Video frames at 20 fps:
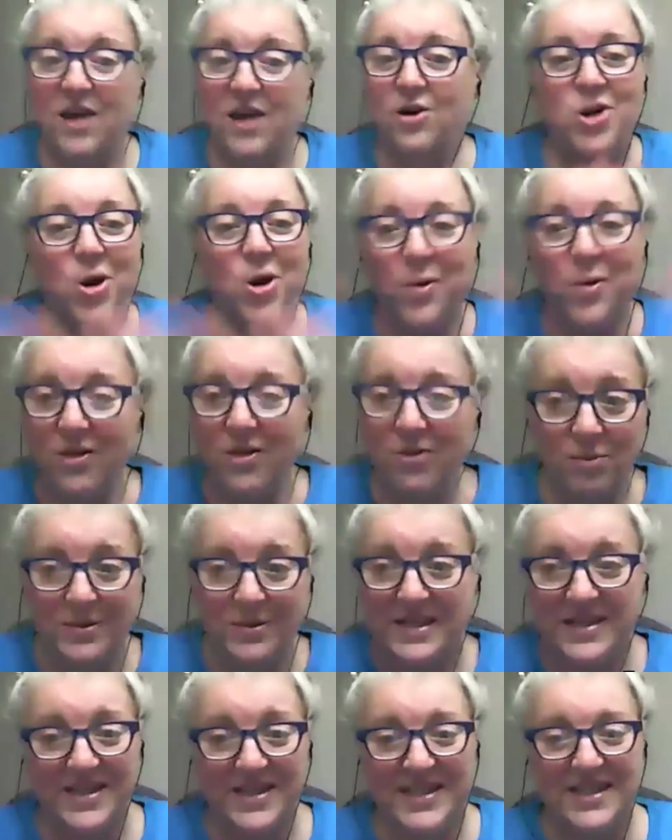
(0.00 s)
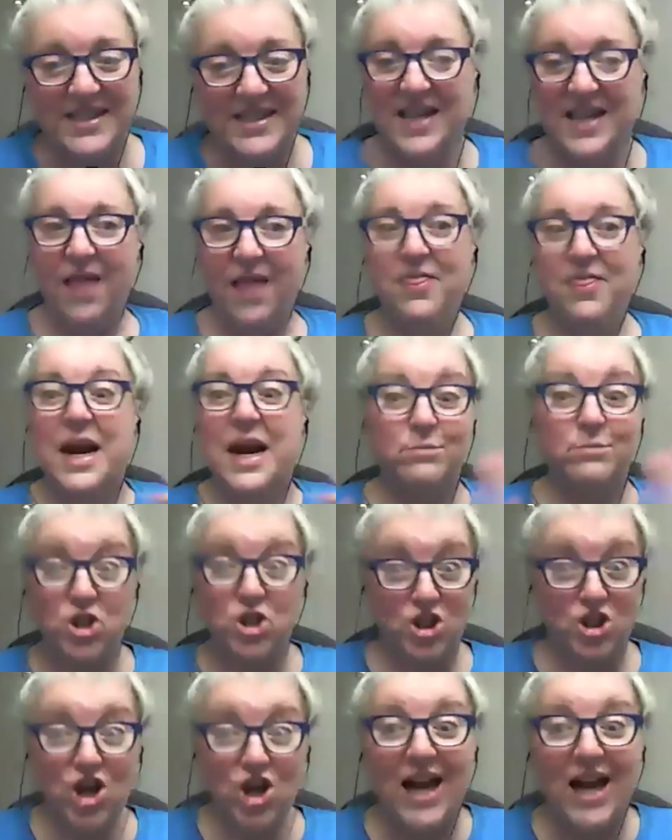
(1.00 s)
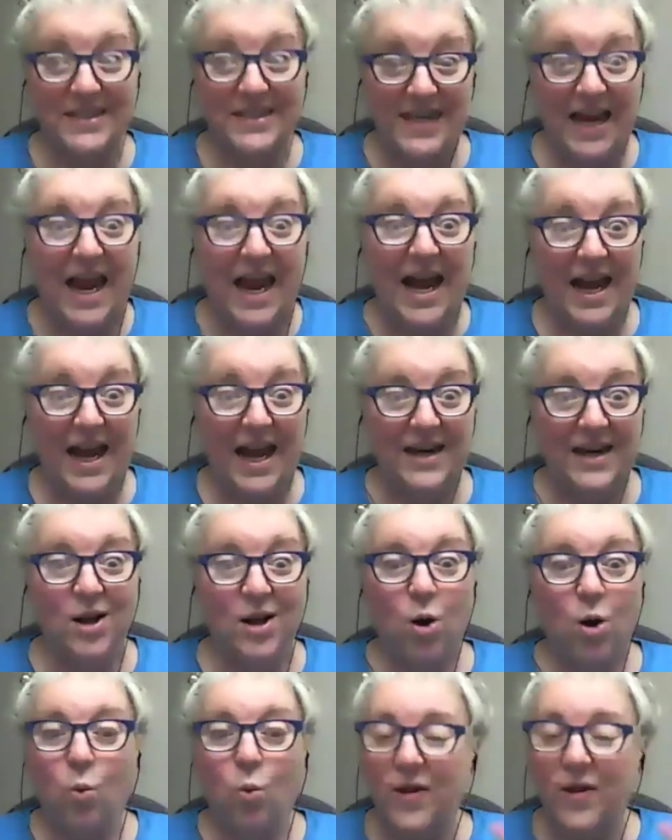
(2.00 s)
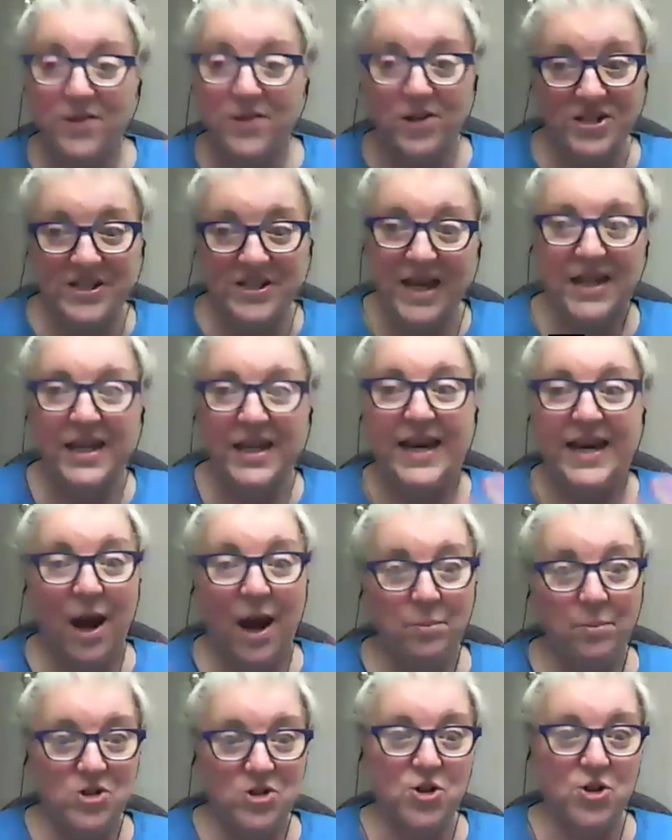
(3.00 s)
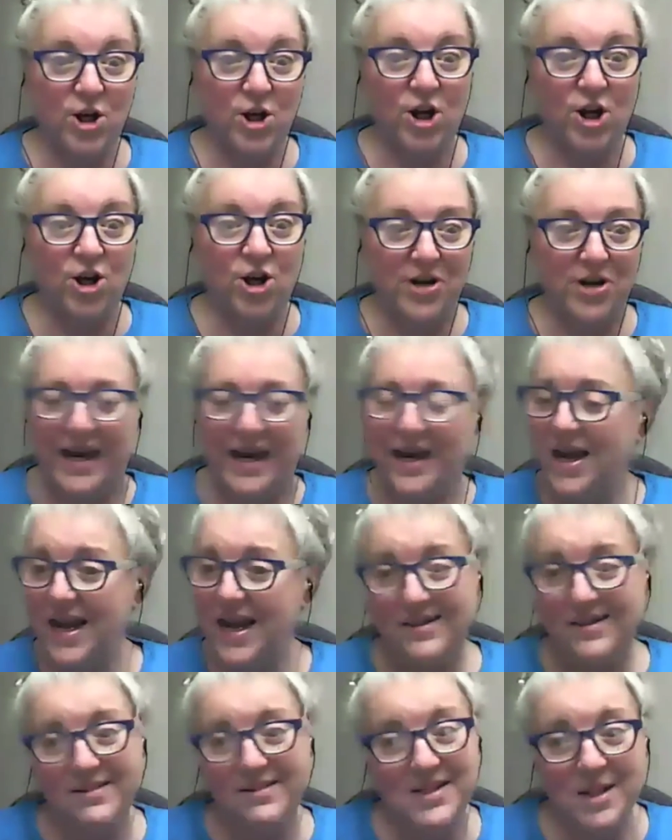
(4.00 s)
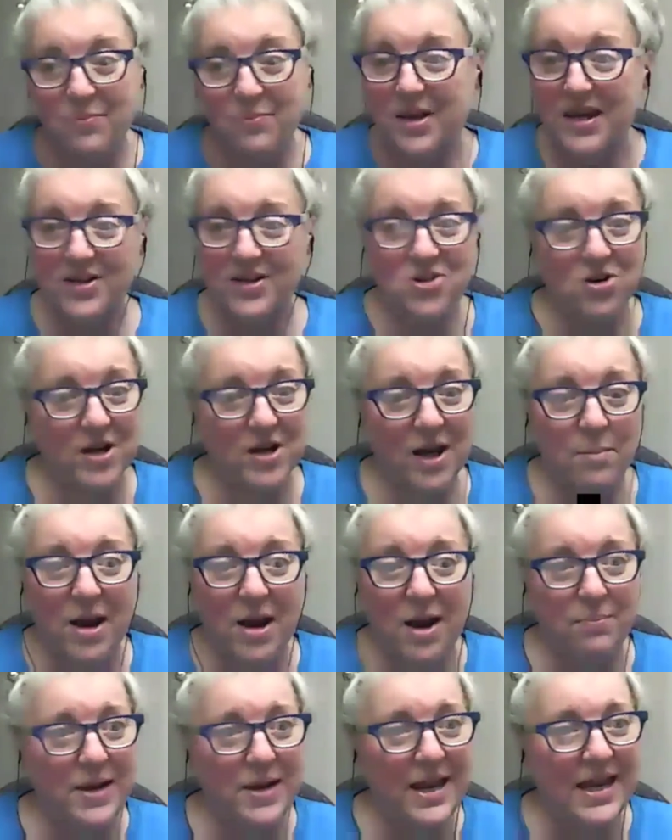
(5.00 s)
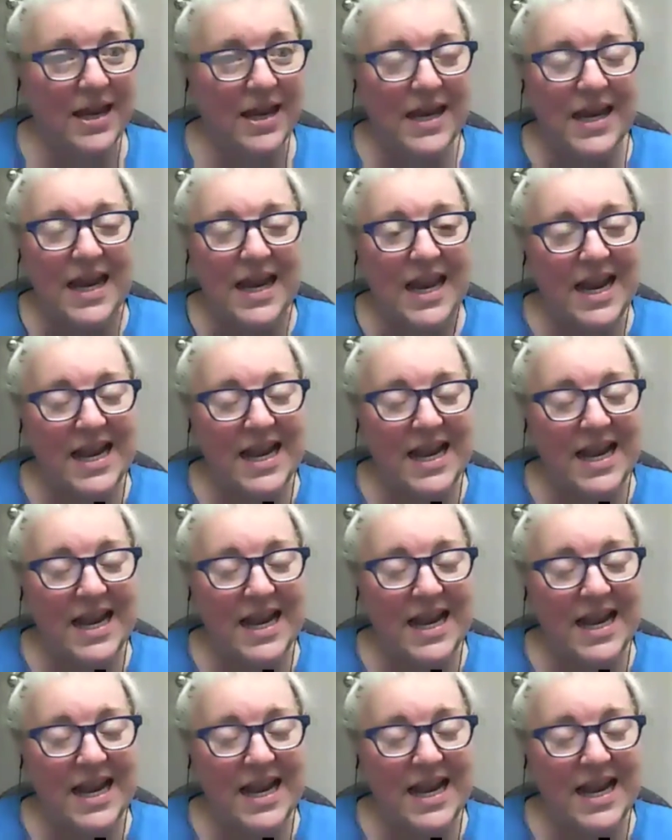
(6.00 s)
no other business that I'm shocked at what they're selling and how much they're earning something else will come up. Yeah.